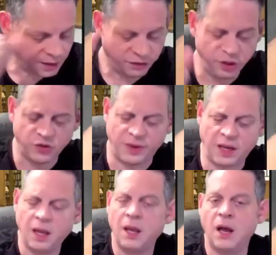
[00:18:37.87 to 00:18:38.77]

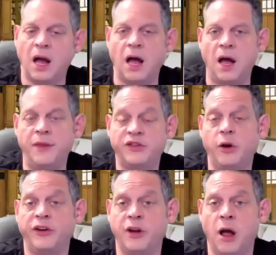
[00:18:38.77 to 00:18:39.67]
the
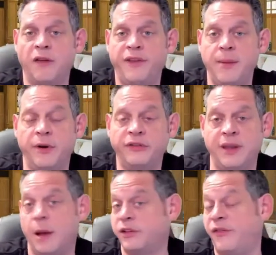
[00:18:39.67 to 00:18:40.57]
Stars and Hall of Famers, and
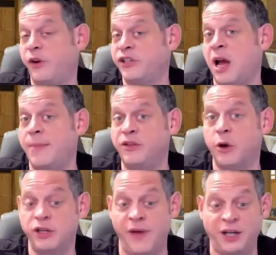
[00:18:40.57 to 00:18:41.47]
that was the first time these
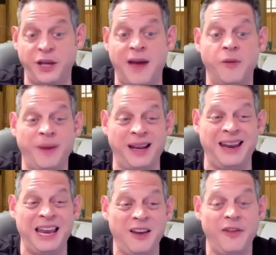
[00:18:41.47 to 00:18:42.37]
cards have actually ever been in
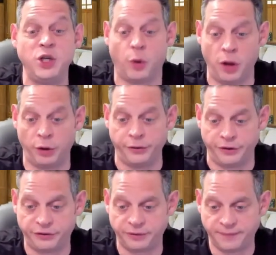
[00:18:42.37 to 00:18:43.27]
individual
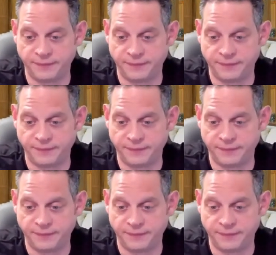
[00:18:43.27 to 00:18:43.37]
holders.